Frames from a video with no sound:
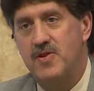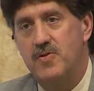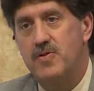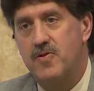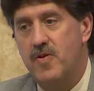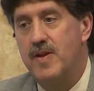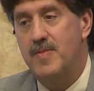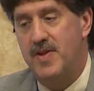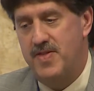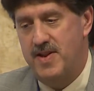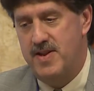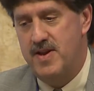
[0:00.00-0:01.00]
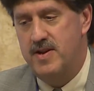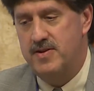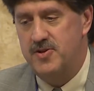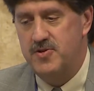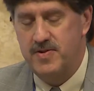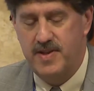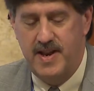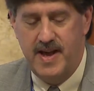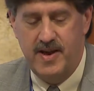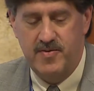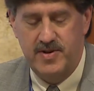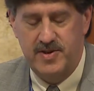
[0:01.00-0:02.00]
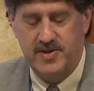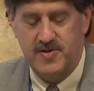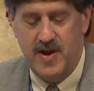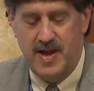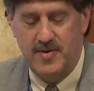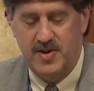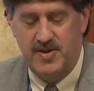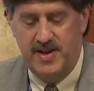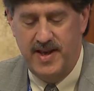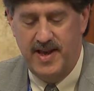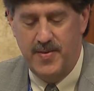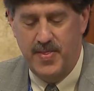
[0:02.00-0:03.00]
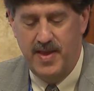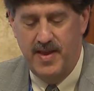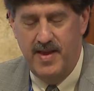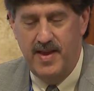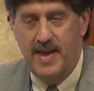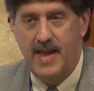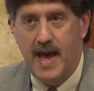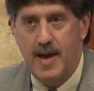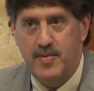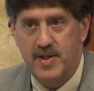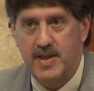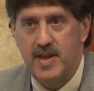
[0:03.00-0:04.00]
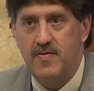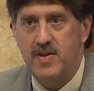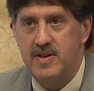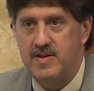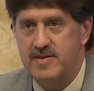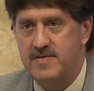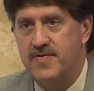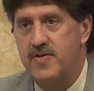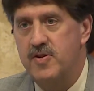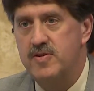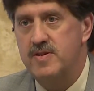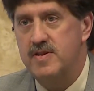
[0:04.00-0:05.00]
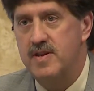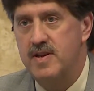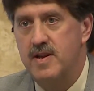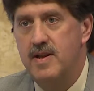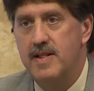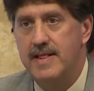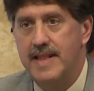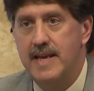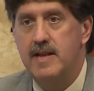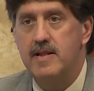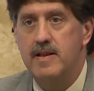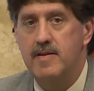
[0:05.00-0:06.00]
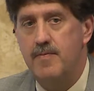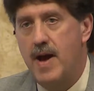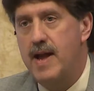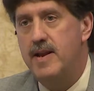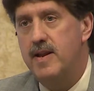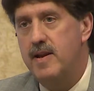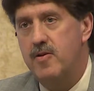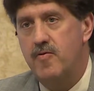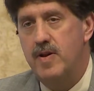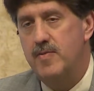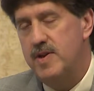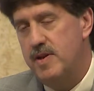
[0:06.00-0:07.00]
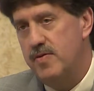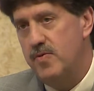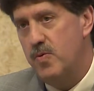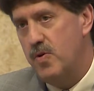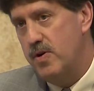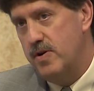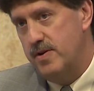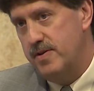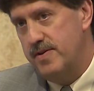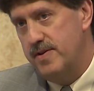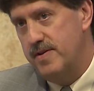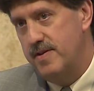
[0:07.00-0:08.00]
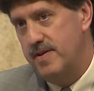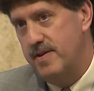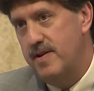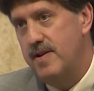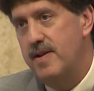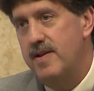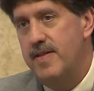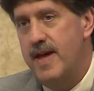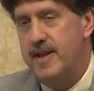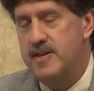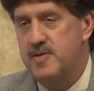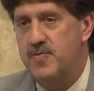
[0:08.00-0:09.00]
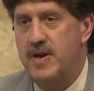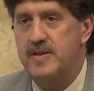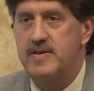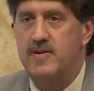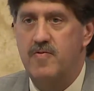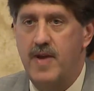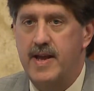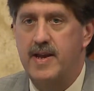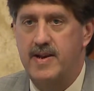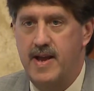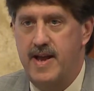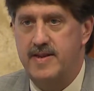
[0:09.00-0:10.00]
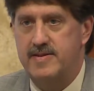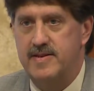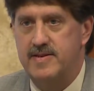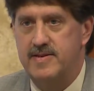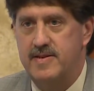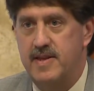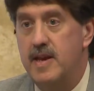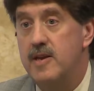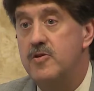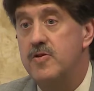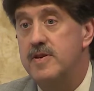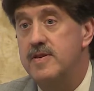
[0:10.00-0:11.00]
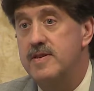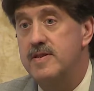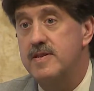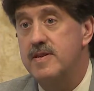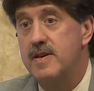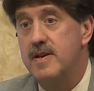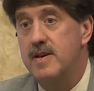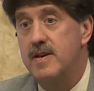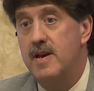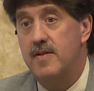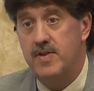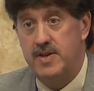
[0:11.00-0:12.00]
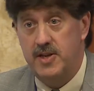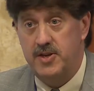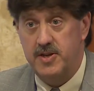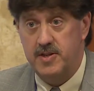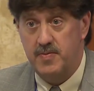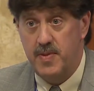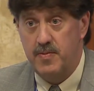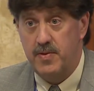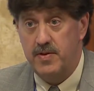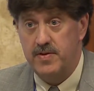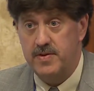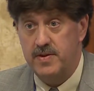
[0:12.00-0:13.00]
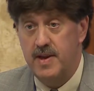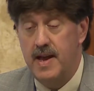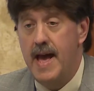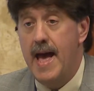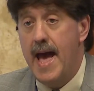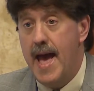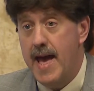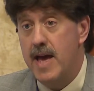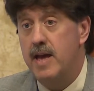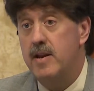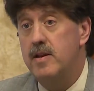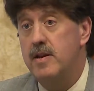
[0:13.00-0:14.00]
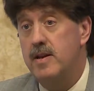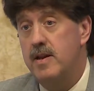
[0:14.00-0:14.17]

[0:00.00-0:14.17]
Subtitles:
the new agreement that Hyoung, Chul, and I were describing today, I believe it is the first legally binding agreement in the world that expressly recognizes the interests of indigenous peoples and